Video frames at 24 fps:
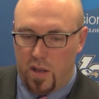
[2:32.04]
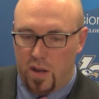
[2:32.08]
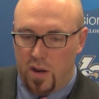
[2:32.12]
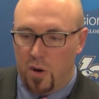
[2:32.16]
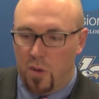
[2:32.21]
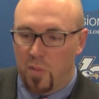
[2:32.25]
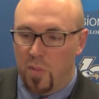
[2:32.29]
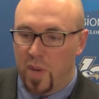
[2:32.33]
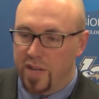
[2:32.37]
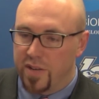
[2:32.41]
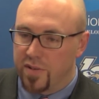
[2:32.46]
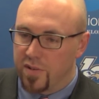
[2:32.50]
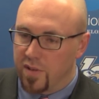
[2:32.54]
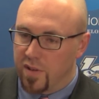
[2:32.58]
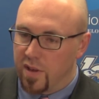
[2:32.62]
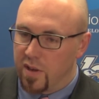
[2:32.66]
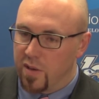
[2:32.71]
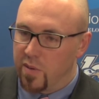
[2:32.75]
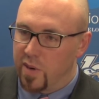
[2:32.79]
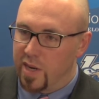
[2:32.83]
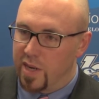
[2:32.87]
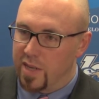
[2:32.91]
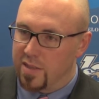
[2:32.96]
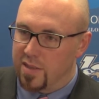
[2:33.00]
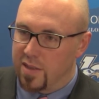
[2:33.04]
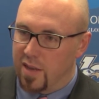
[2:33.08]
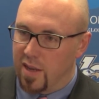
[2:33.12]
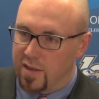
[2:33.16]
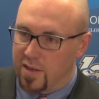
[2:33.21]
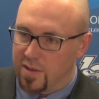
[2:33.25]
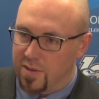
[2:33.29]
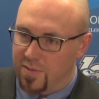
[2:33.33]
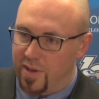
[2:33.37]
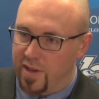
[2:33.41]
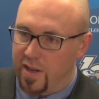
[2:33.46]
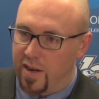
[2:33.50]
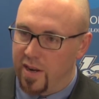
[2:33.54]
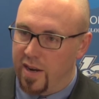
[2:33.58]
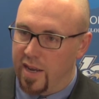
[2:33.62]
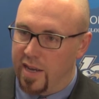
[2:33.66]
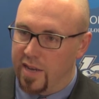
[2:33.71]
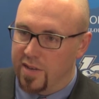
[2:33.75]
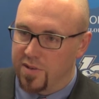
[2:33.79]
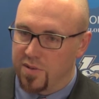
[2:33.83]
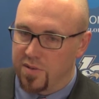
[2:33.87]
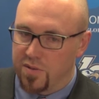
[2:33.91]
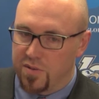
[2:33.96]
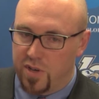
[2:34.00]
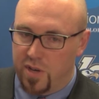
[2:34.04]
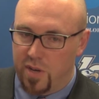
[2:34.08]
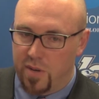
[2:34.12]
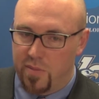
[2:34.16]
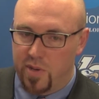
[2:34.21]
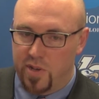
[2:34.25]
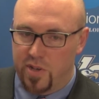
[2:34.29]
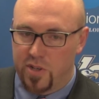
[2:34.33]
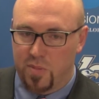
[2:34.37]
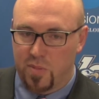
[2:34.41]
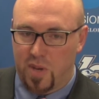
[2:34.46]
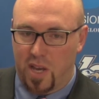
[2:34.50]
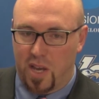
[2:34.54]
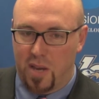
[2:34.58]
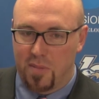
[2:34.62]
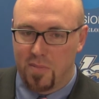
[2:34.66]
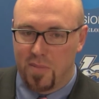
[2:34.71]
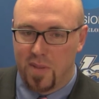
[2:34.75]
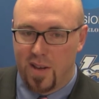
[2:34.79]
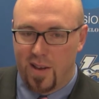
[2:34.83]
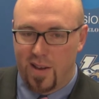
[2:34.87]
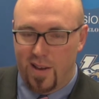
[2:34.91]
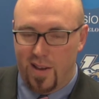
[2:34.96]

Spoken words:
mentally what it's like to play in a national championship game.